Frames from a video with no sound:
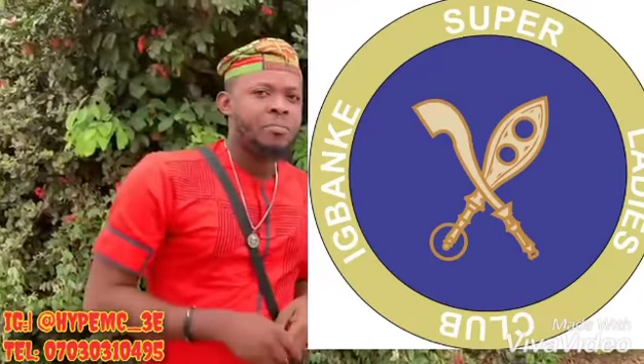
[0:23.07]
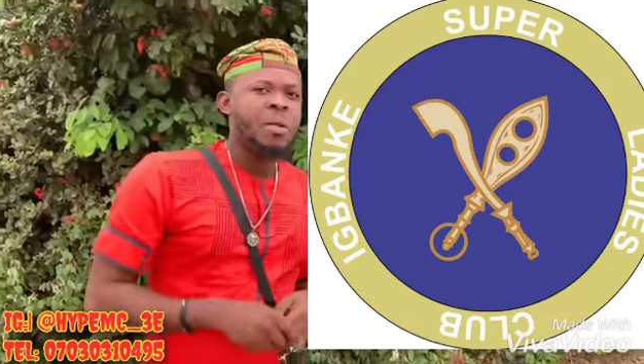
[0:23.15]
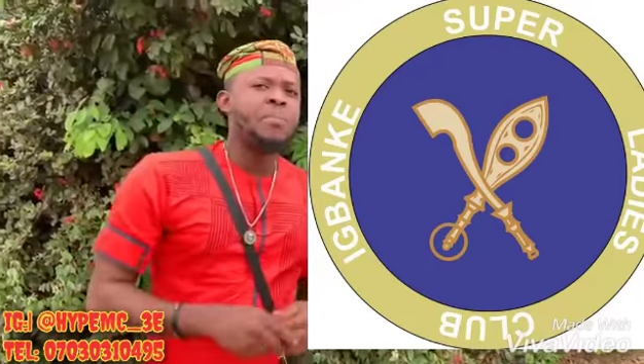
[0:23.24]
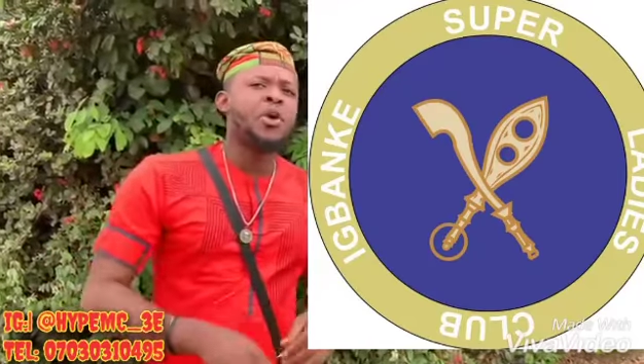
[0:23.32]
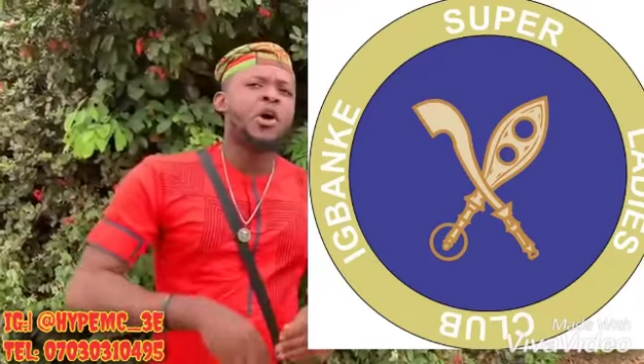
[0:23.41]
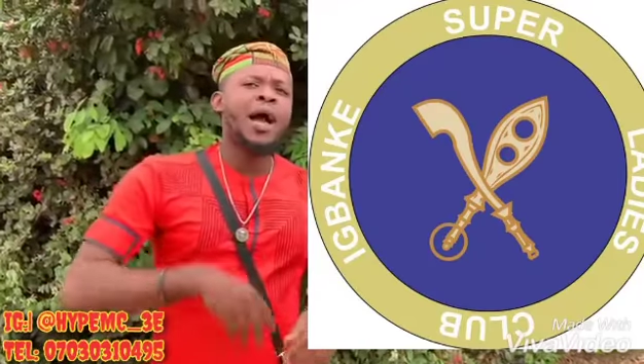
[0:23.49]

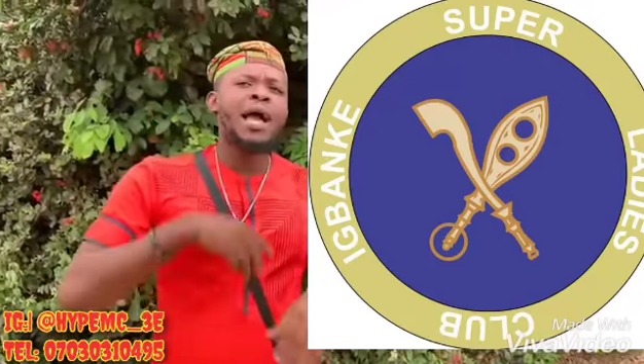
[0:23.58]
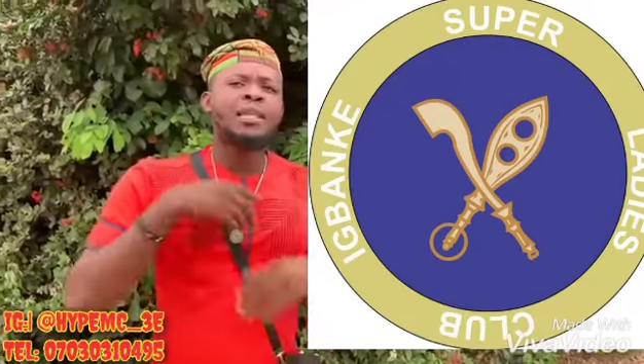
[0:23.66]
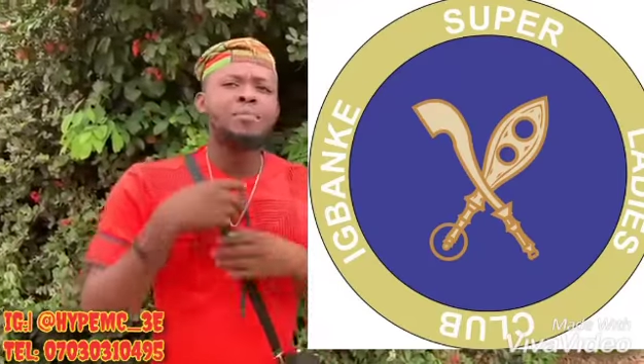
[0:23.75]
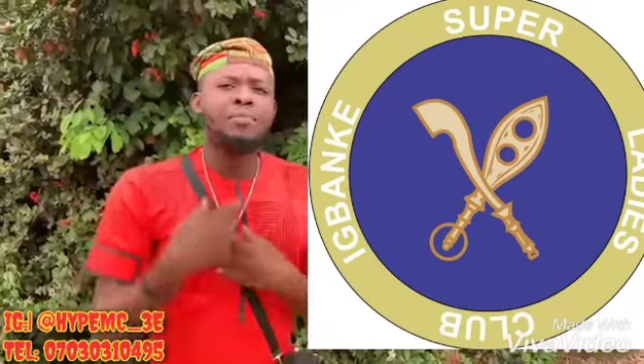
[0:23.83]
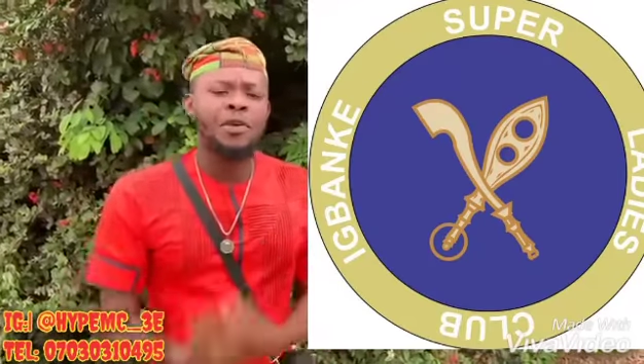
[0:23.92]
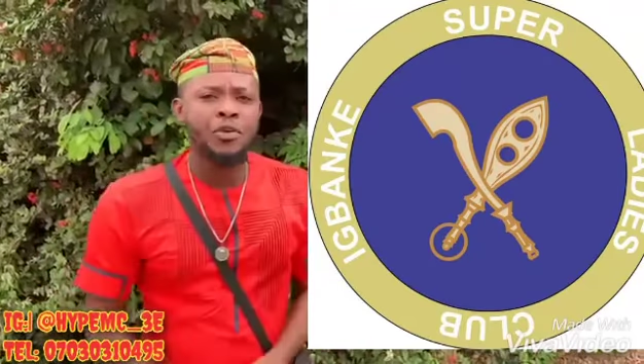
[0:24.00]
Maybe your eye
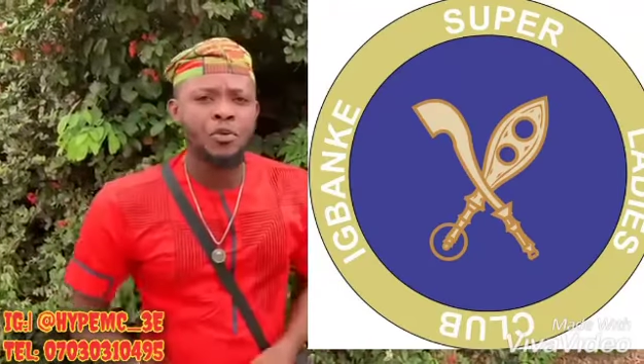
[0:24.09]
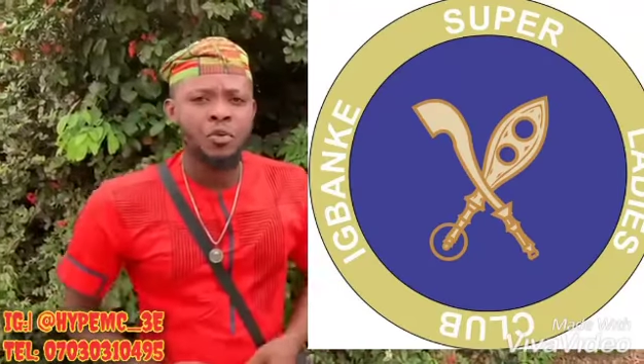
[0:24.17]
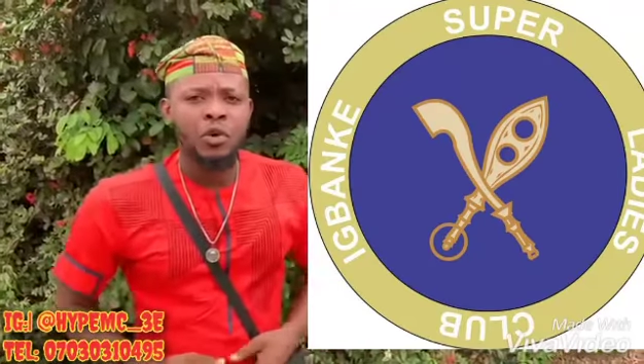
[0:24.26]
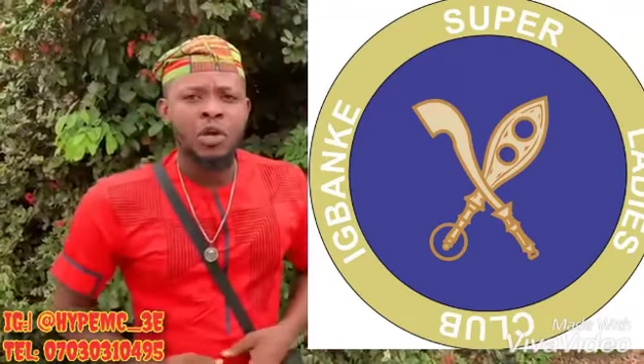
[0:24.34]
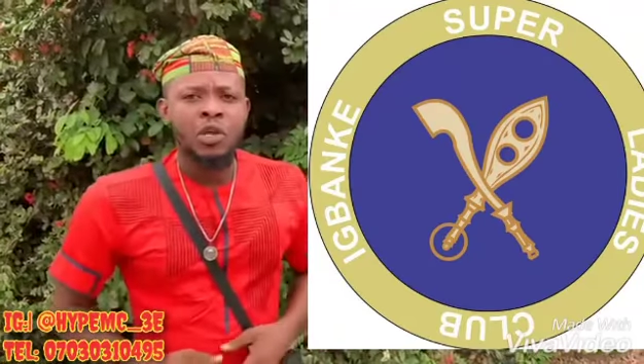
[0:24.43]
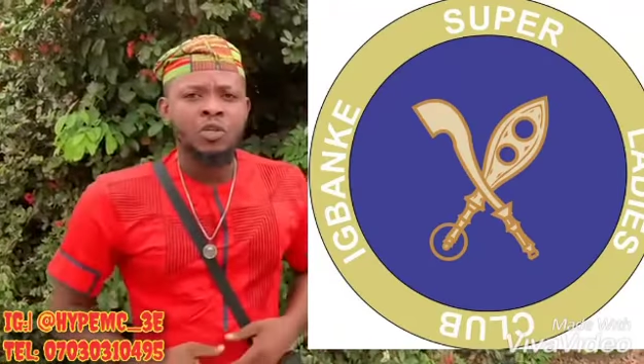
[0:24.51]
they pain you,
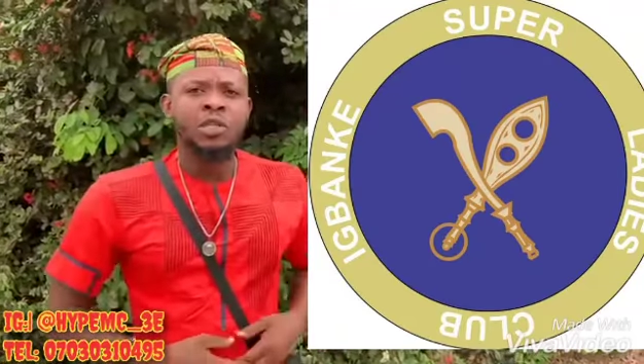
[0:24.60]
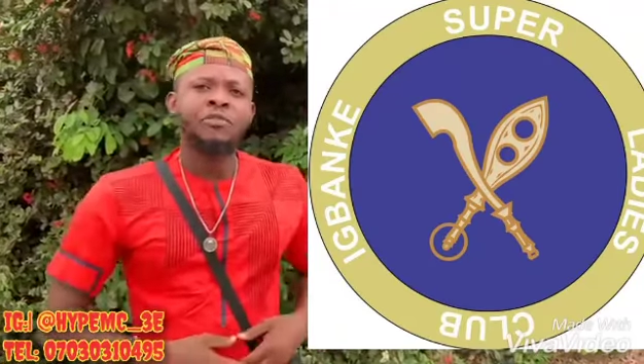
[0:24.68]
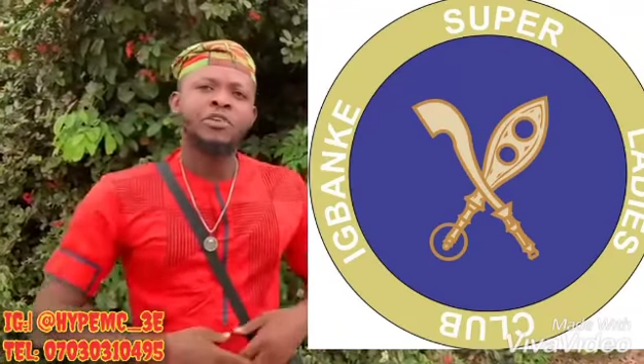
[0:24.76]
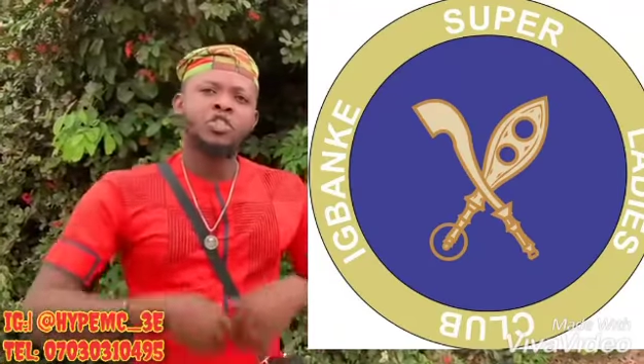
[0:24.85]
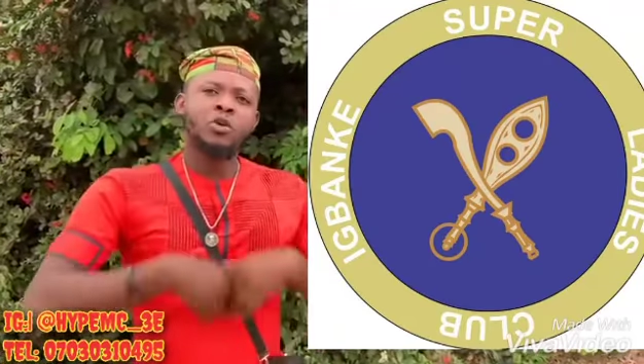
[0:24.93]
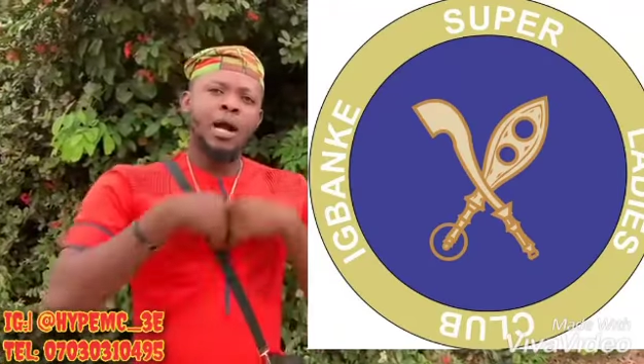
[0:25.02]
you they
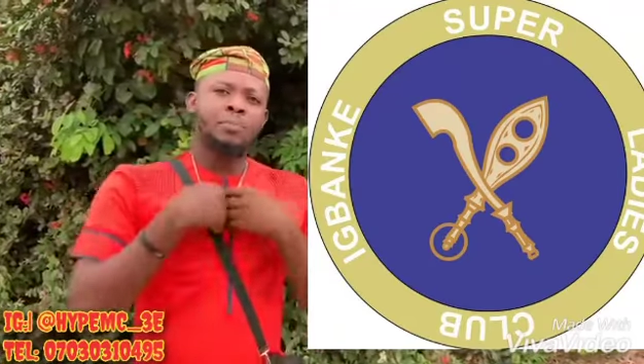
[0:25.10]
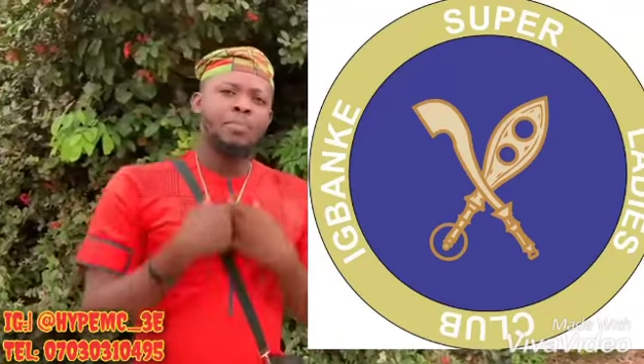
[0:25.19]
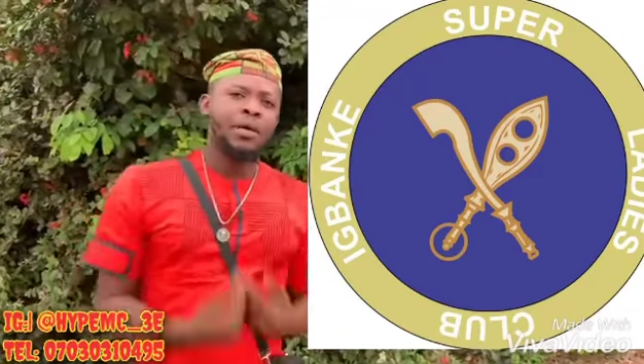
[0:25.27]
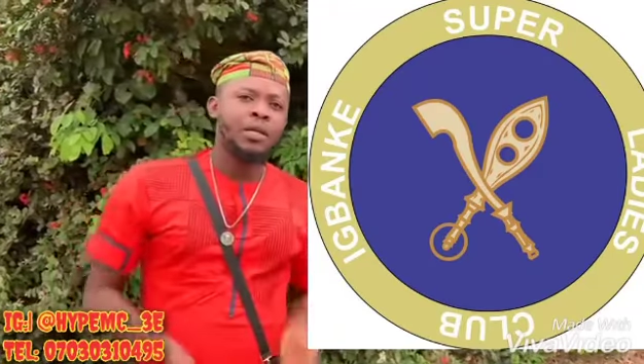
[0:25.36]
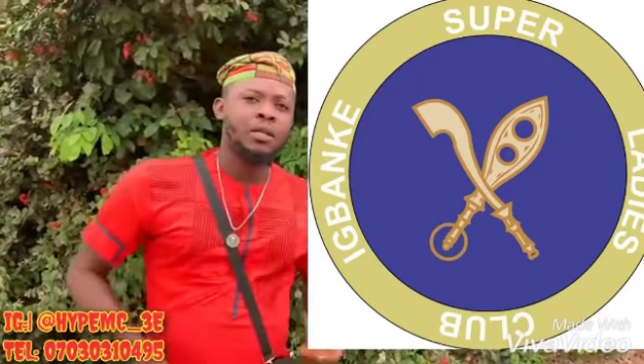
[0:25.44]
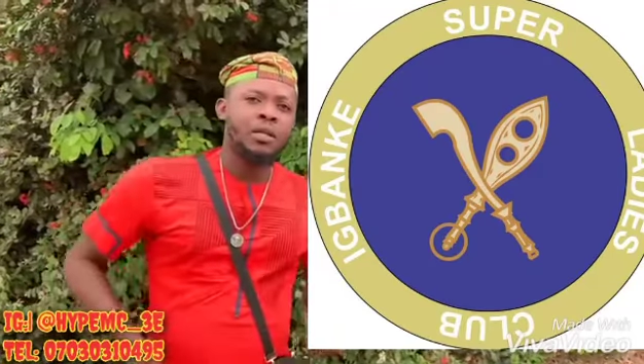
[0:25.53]
feel stomach
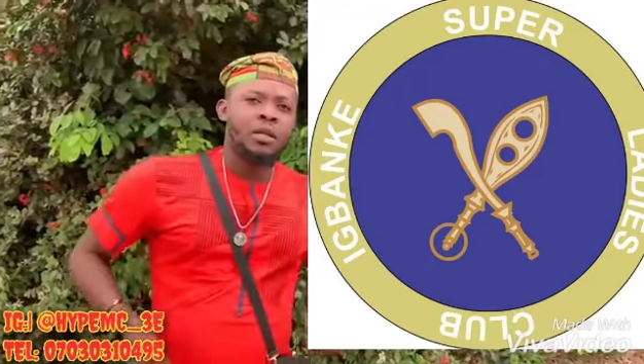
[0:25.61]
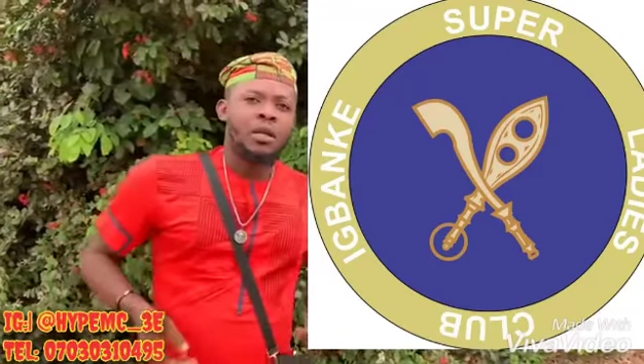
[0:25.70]
pain.